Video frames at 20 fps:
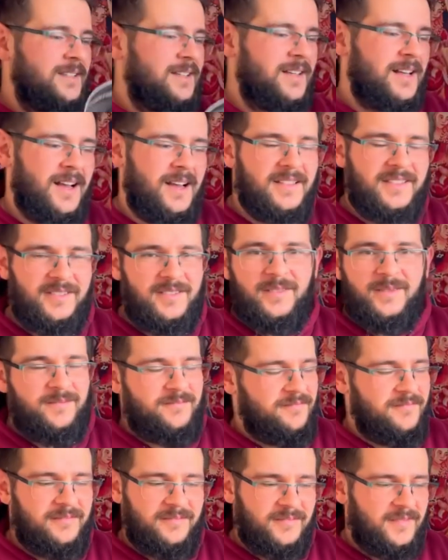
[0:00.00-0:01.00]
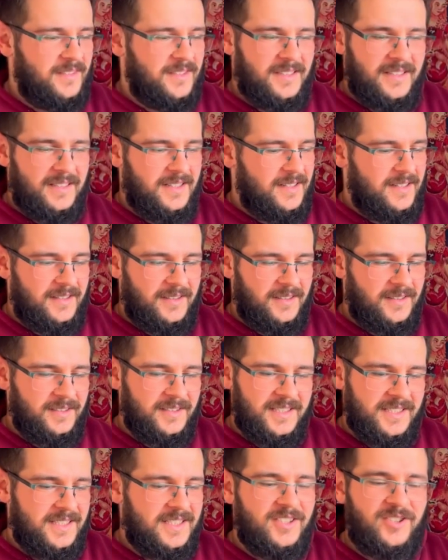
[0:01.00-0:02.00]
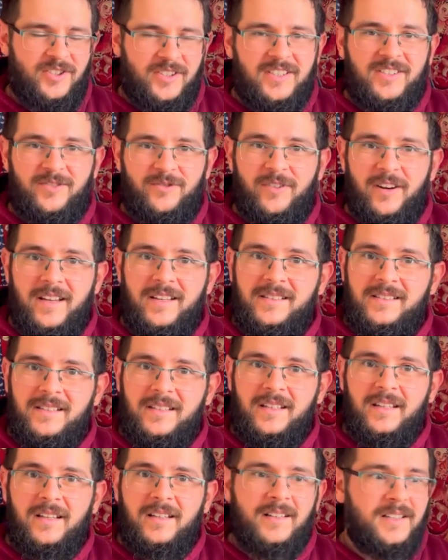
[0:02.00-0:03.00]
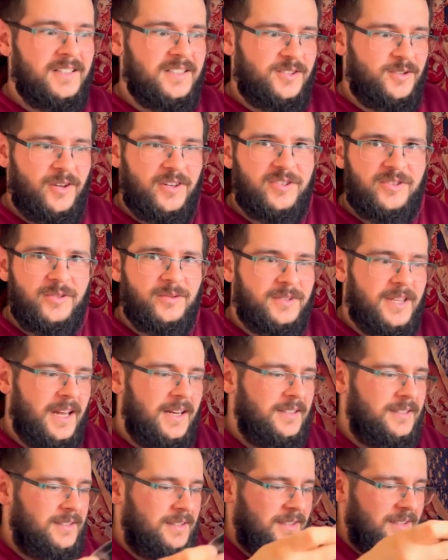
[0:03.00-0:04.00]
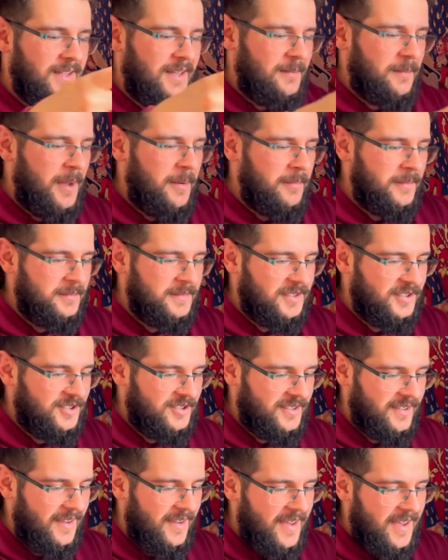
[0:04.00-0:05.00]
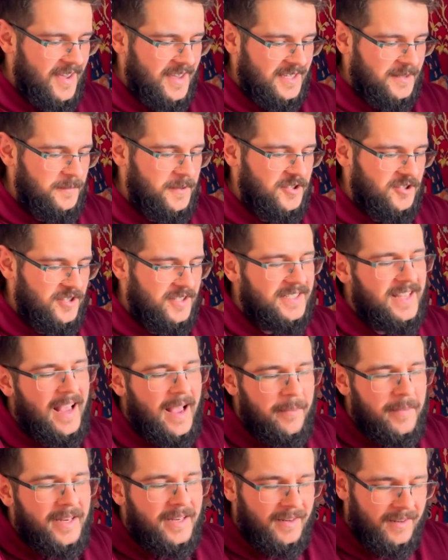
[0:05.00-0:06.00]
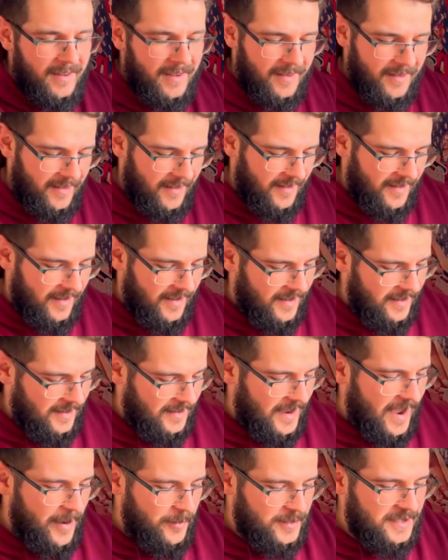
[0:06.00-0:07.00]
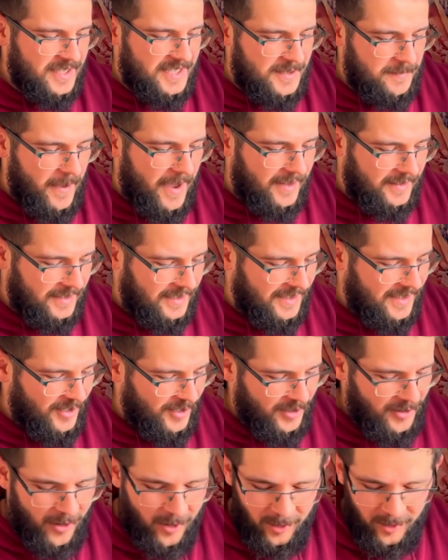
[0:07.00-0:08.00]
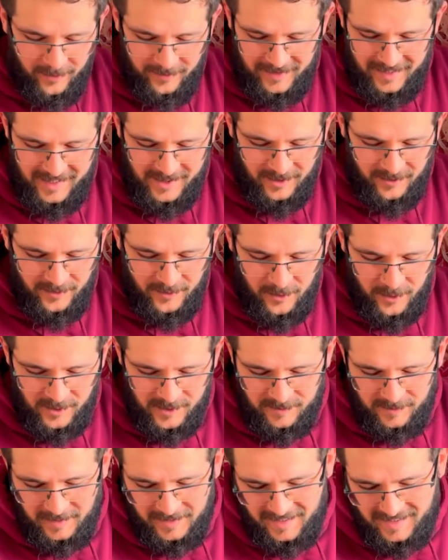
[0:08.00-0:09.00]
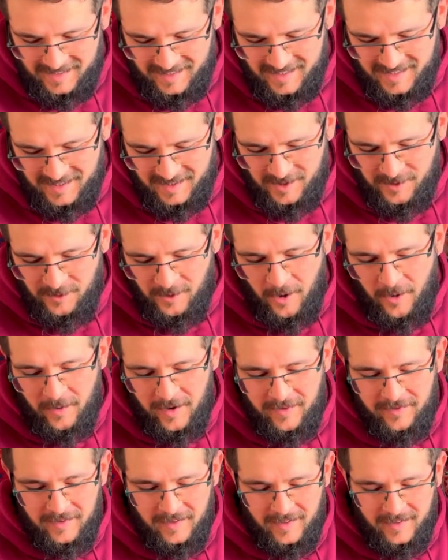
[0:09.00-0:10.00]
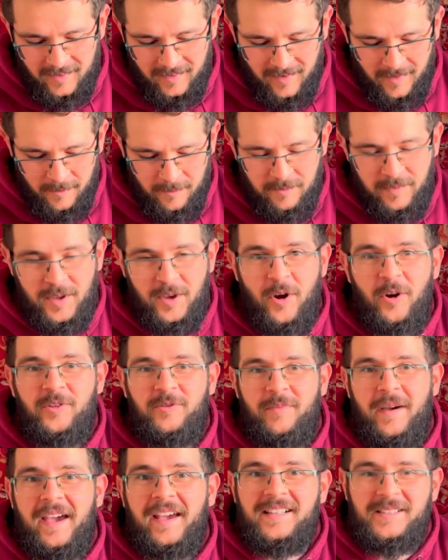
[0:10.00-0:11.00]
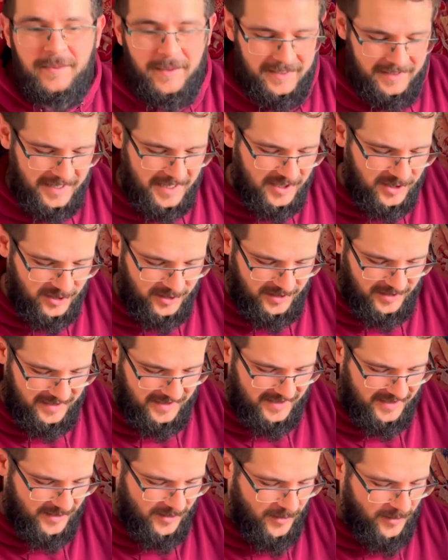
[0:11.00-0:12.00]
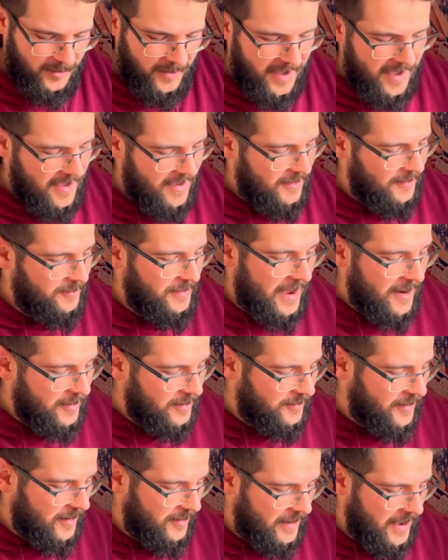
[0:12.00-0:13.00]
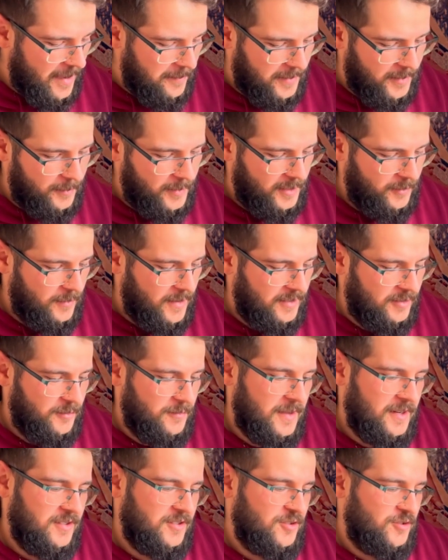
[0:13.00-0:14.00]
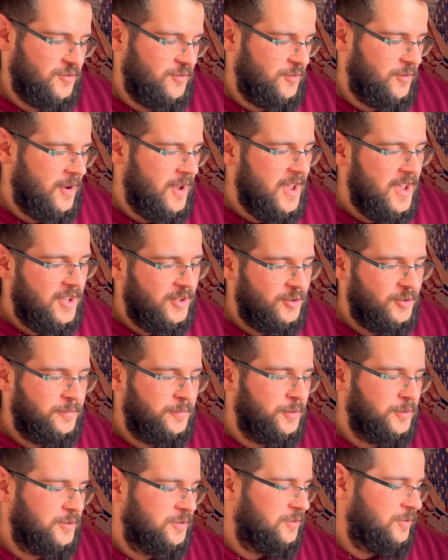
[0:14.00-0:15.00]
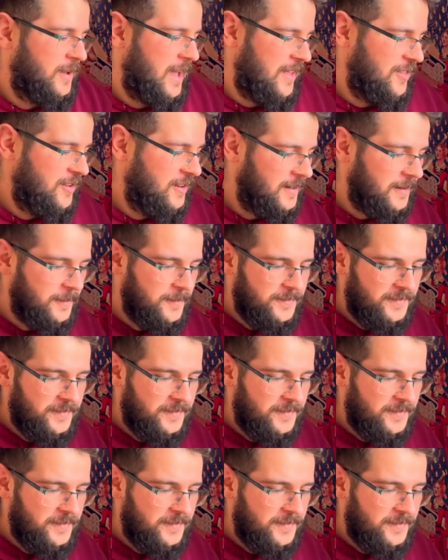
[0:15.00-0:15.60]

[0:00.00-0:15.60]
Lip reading: Guys, this is just crazy. Girls, you are so talented. I'm just speechless. Like, I mean, I was expecting all of this, of course, but this is, you know, even beyond my expectations. So very happy with what you managed to put together.